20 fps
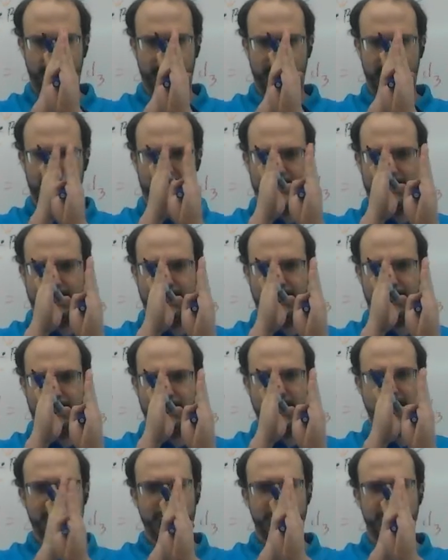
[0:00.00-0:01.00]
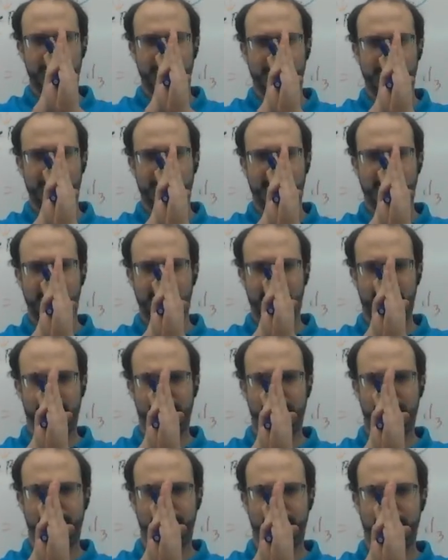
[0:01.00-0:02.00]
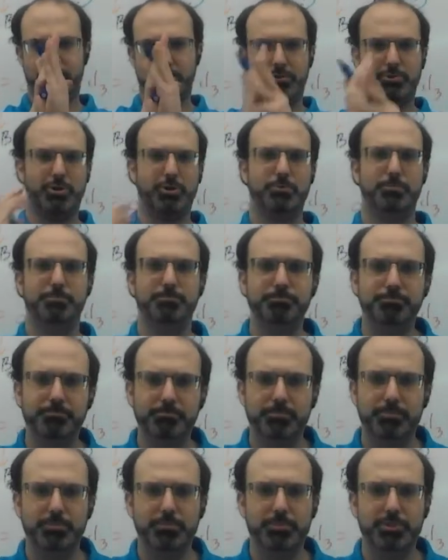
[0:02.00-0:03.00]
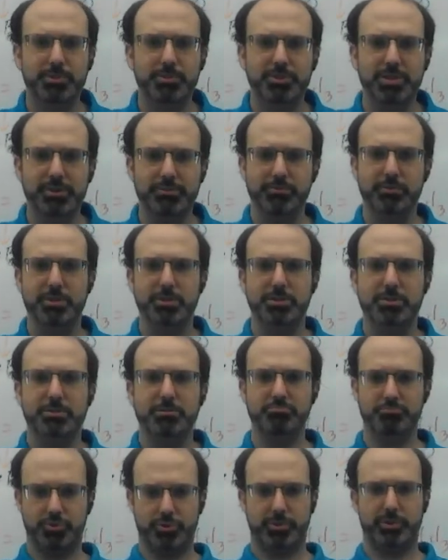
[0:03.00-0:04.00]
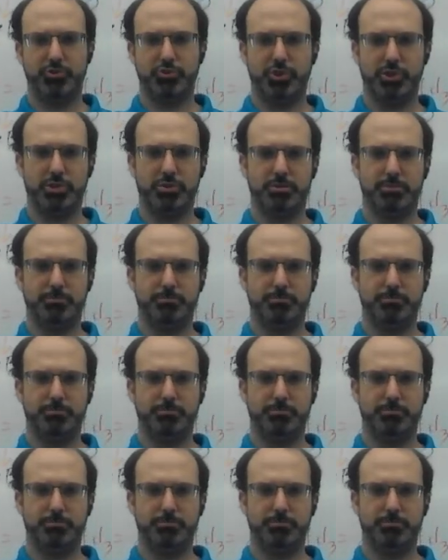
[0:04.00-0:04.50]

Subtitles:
separation, there's 0 difference, so it's just